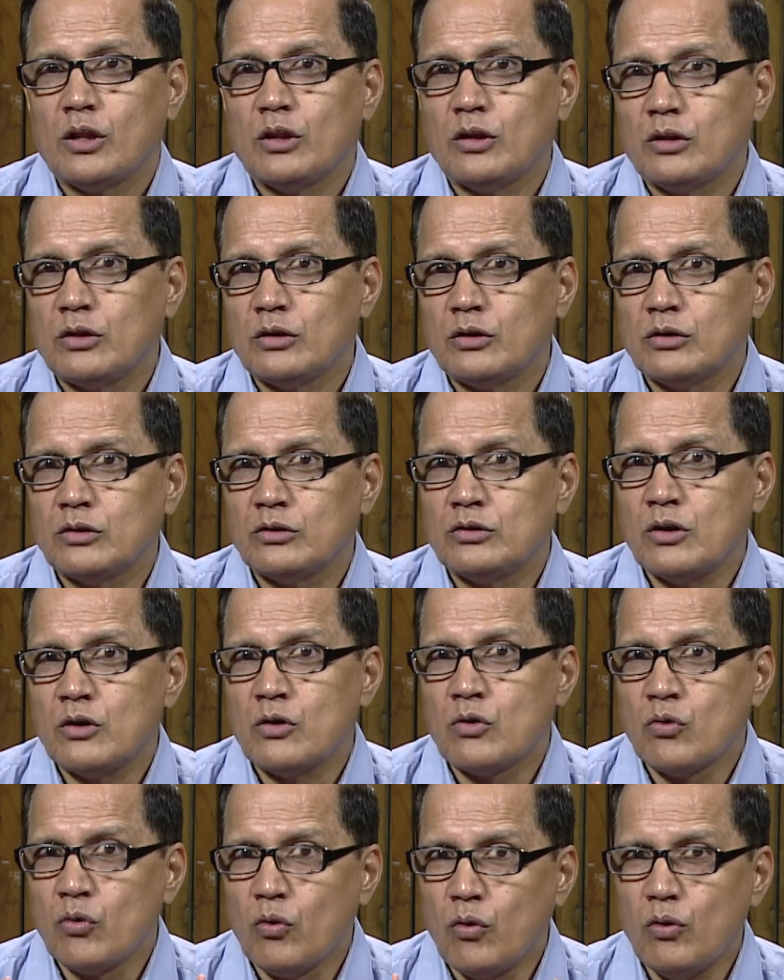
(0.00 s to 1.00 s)

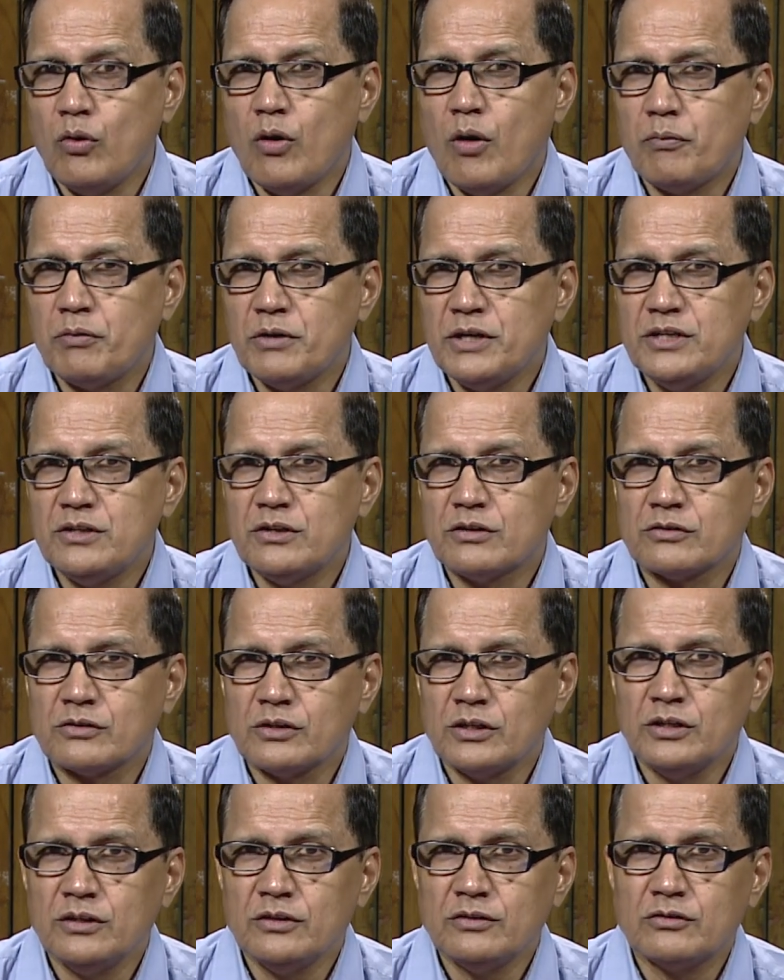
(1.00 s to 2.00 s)
the role of
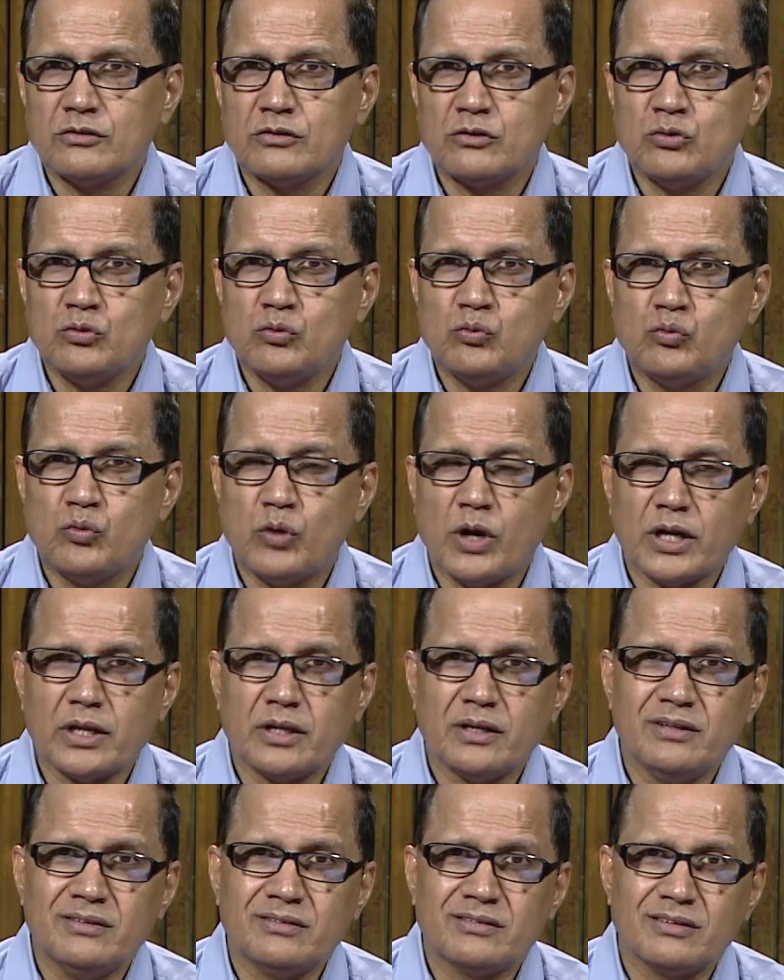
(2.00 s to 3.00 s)
leaders is to
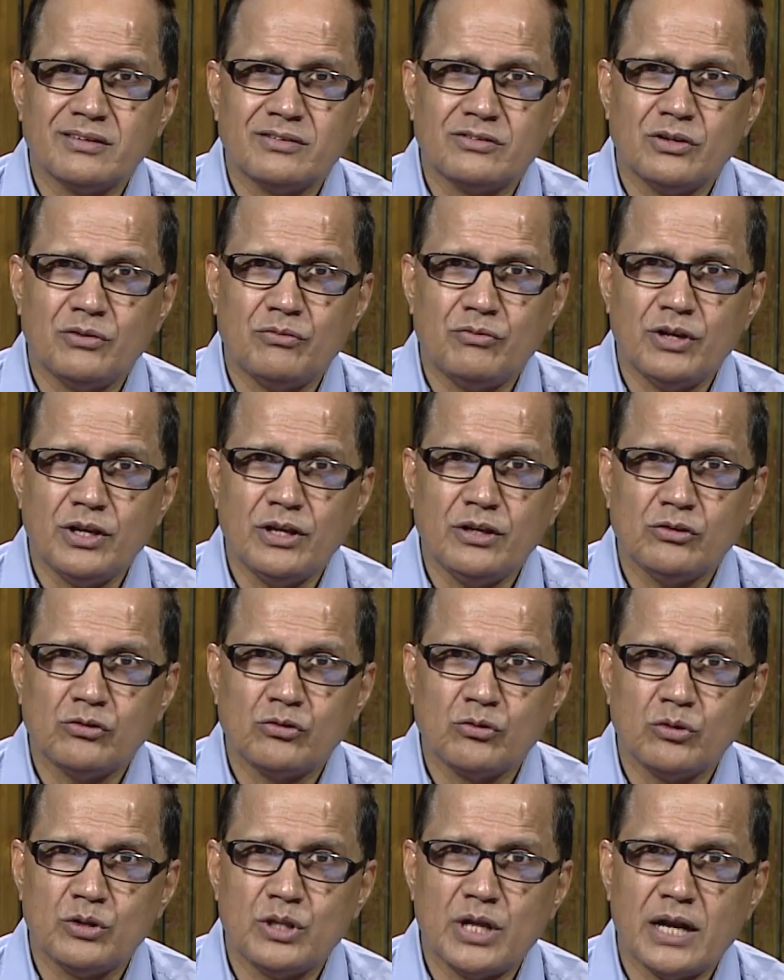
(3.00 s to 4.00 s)
work in such a way,
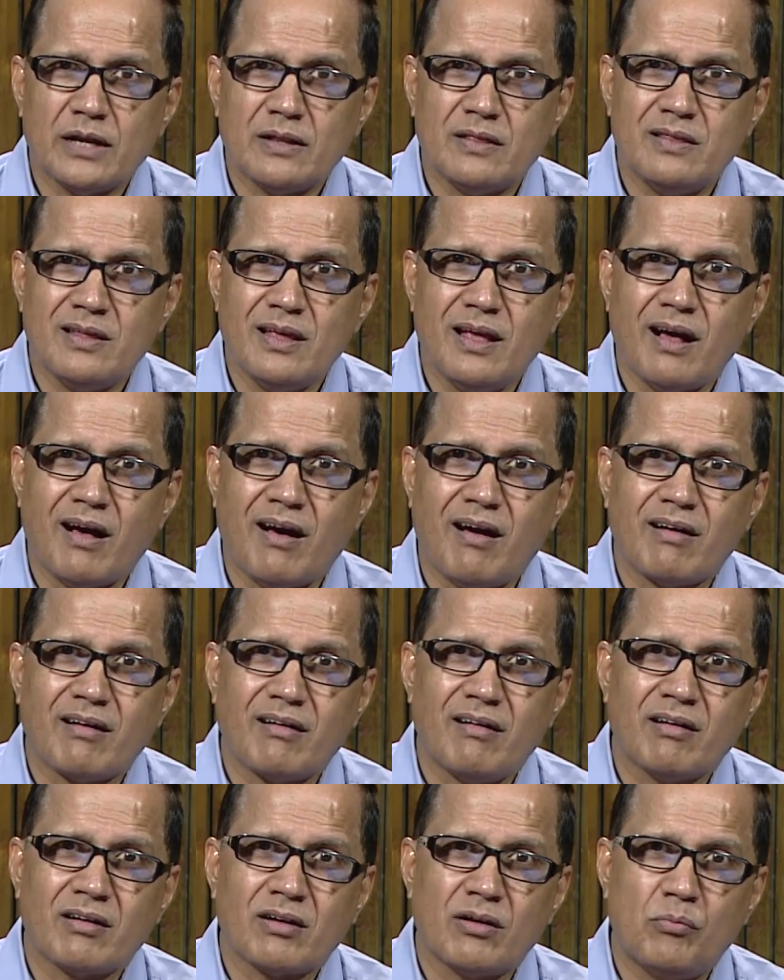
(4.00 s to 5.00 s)
so that they
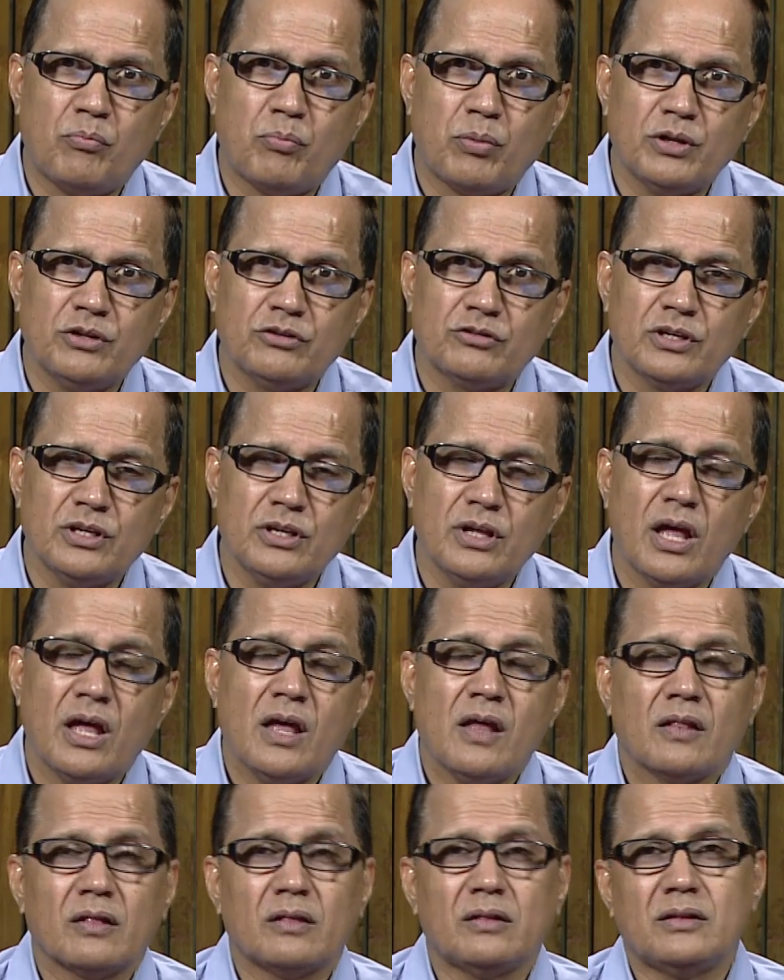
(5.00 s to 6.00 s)
are accomplishing
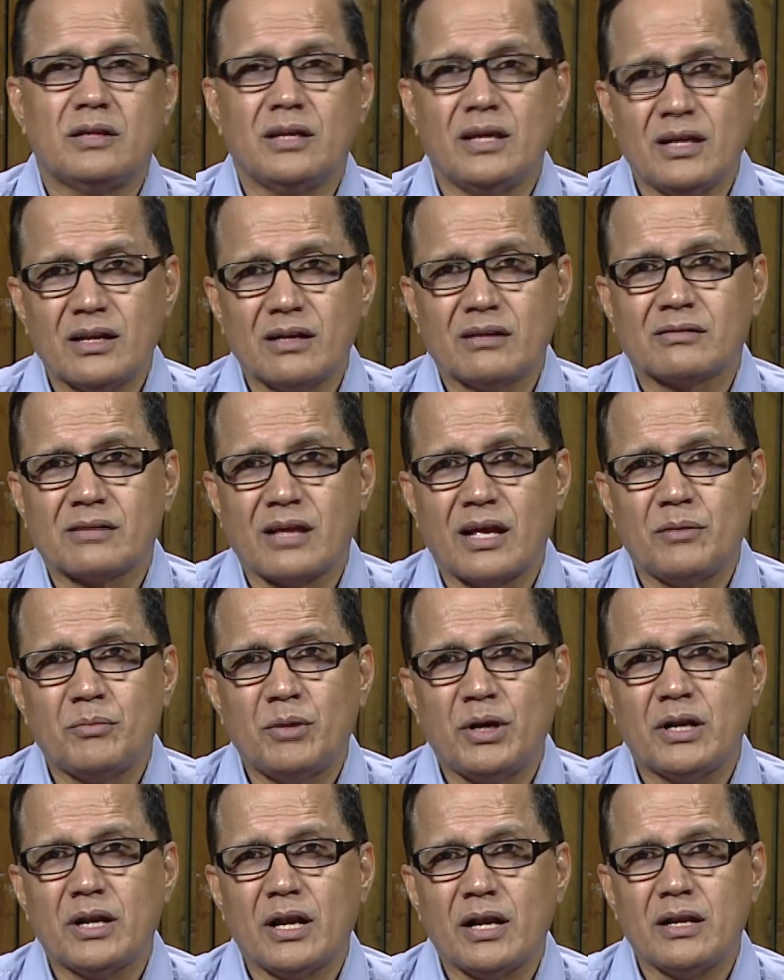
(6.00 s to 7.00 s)
their
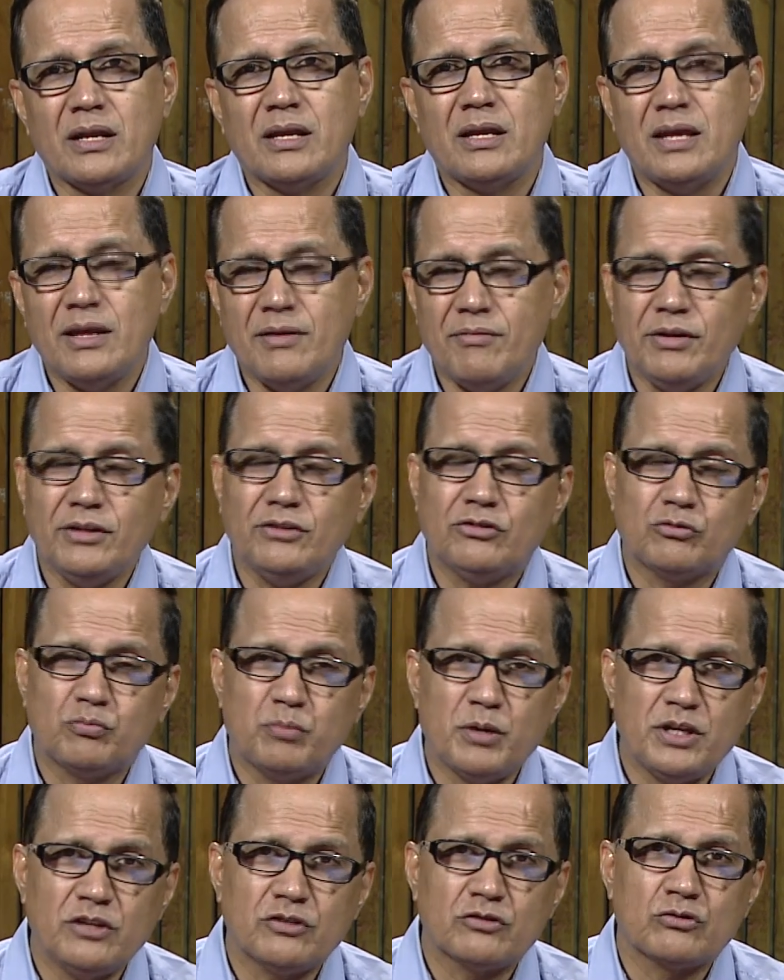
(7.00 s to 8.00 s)
assignment and giving
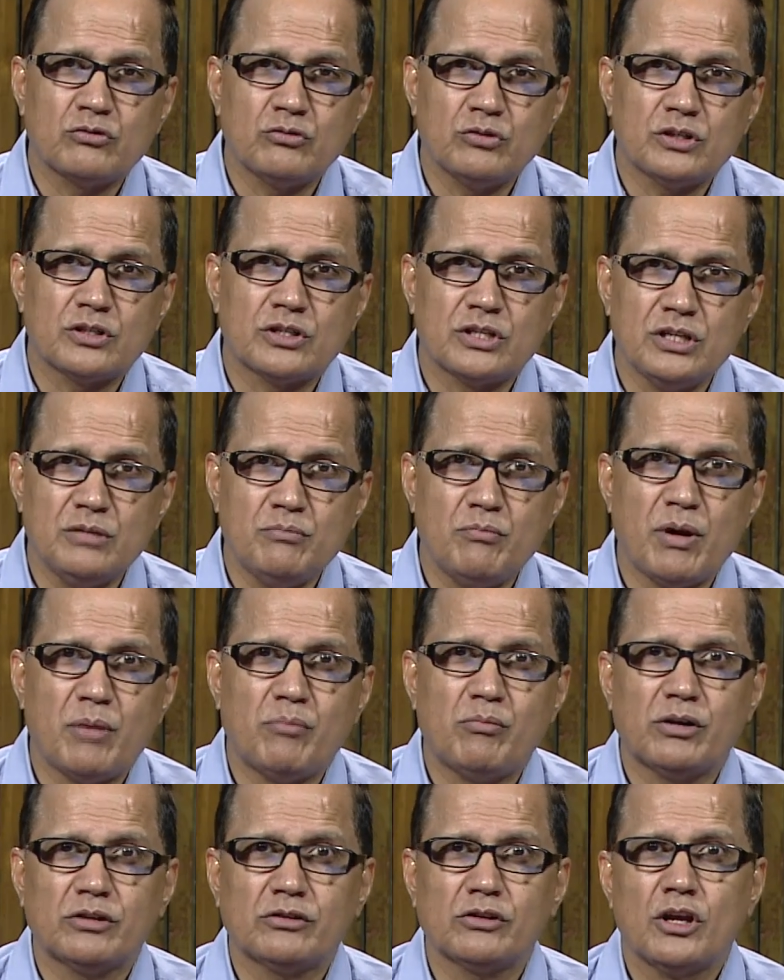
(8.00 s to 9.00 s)
space to the team
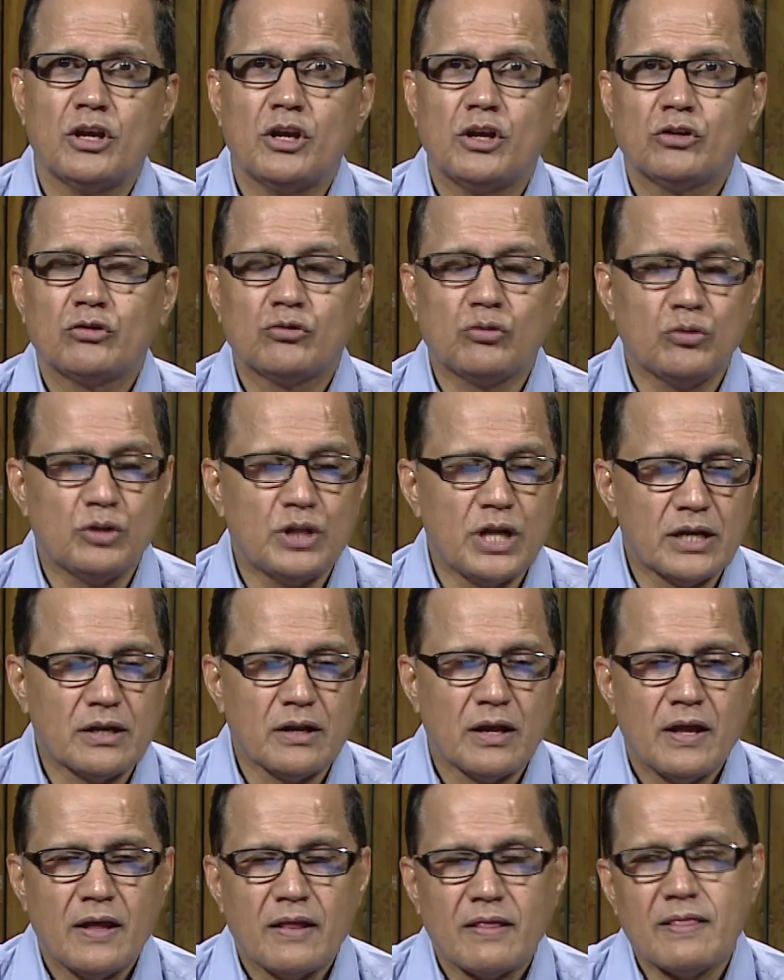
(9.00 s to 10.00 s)
members, so
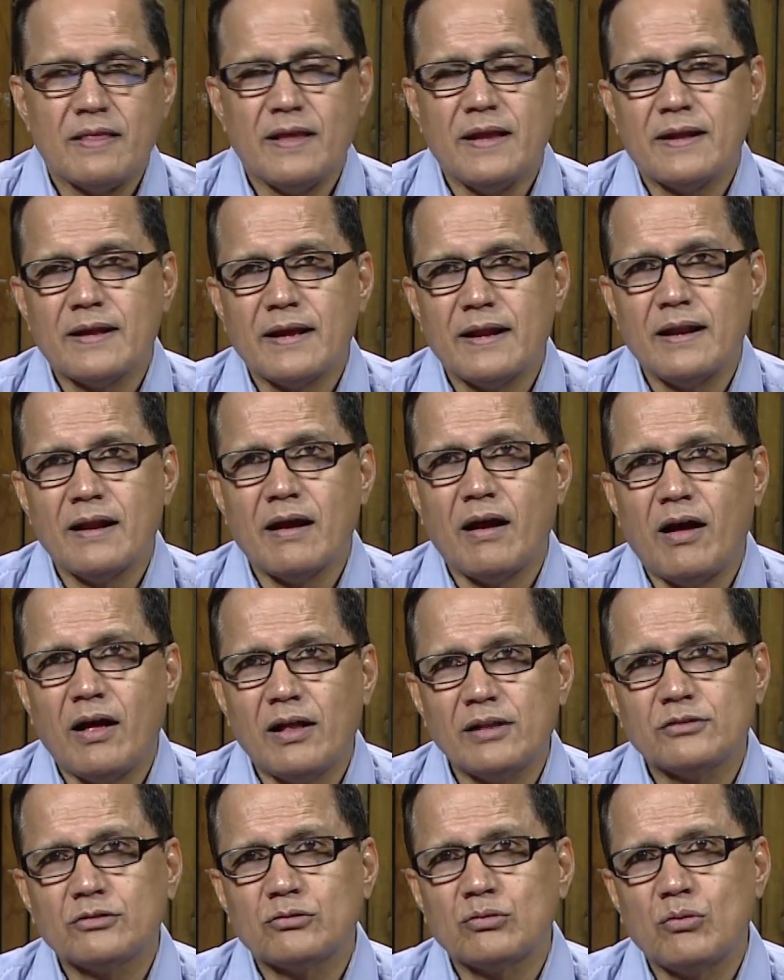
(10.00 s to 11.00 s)
that they can
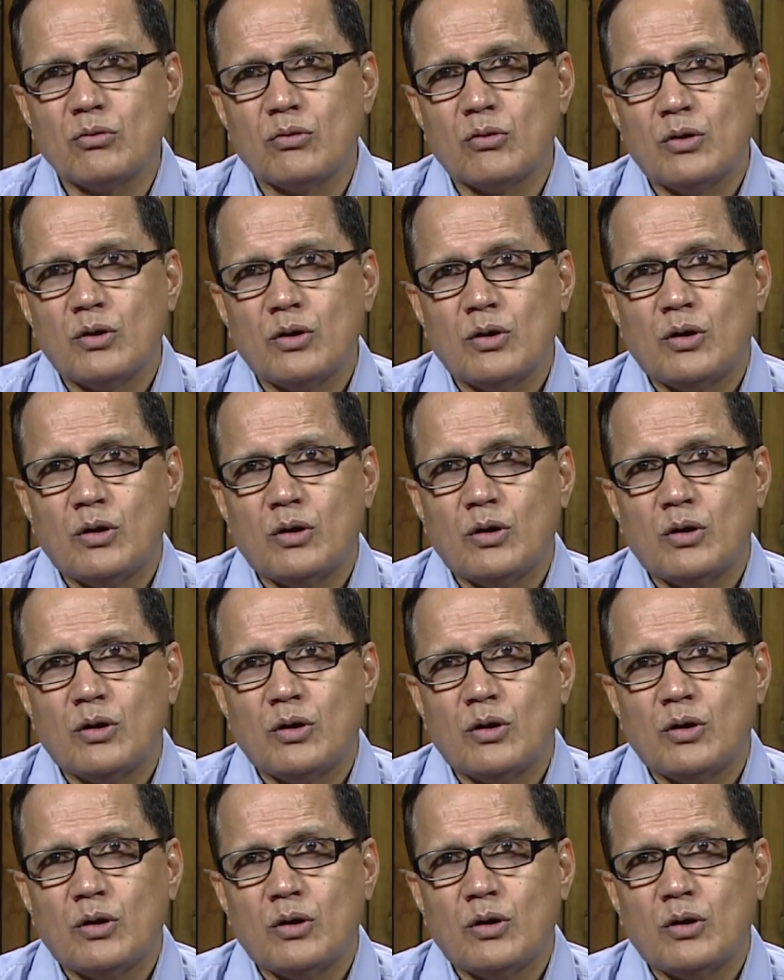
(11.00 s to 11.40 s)
also